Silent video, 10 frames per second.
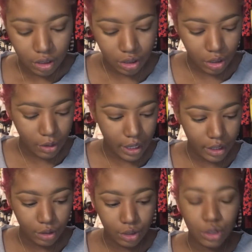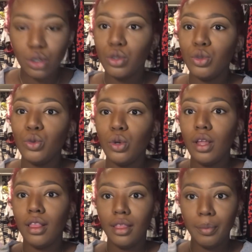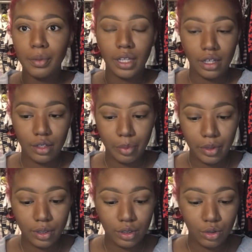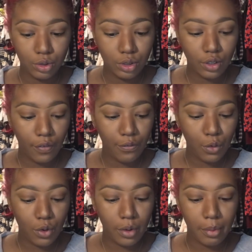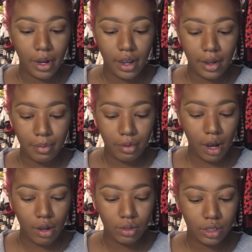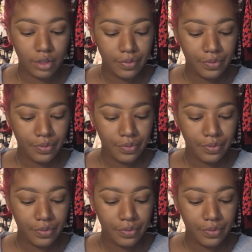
So I use 2 lip liner pencils for my brows.